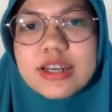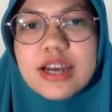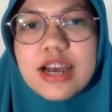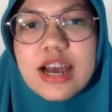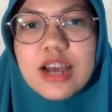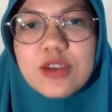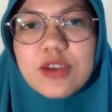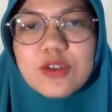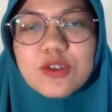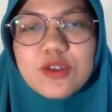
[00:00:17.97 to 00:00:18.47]
I
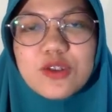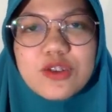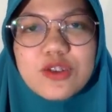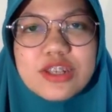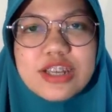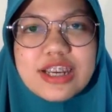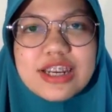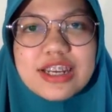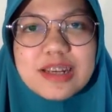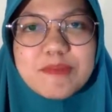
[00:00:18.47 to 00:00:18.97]
used to
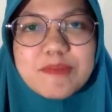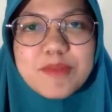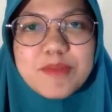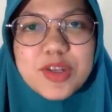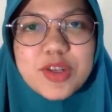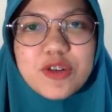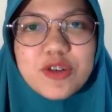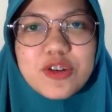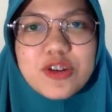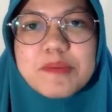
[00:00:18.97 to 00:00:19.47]
study
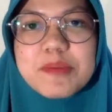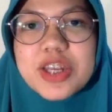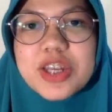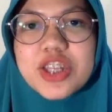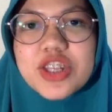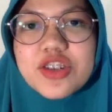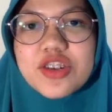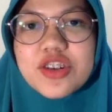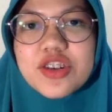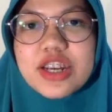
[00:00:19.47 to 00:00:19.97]
petroleum
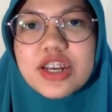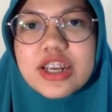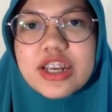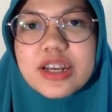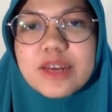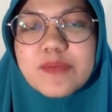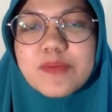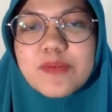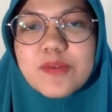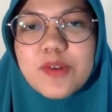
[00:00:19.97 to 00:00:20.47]

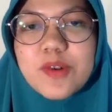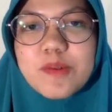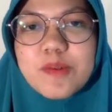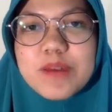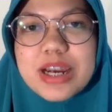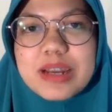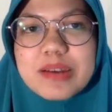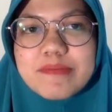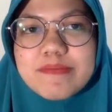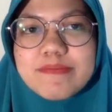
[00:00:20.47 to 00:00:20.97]
engineering for
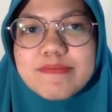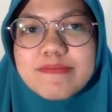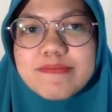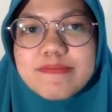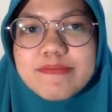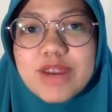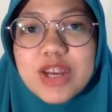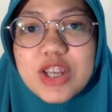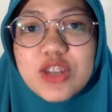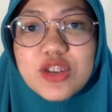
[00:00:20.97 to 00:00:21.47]
my
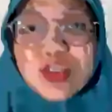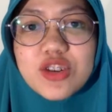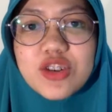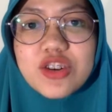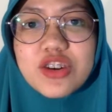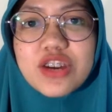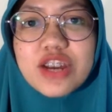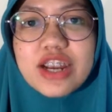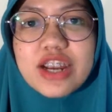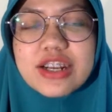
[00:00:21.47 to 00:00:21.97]

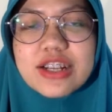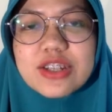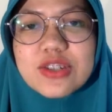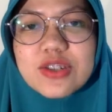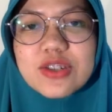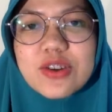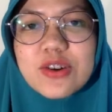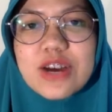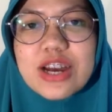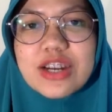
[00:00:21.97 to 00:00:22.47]
master and
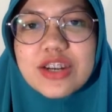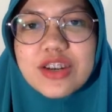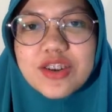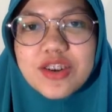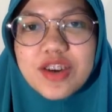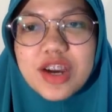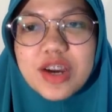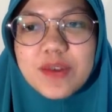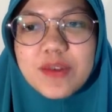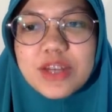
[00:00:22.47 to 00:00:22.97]
also
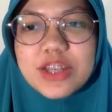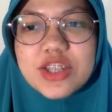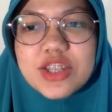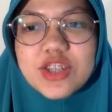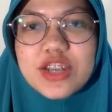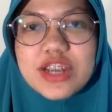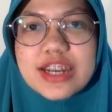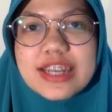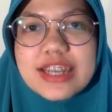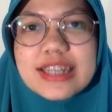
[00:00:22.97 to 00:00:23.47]
undergraduate
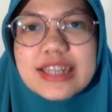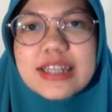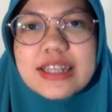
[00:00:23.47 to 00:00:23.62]
study.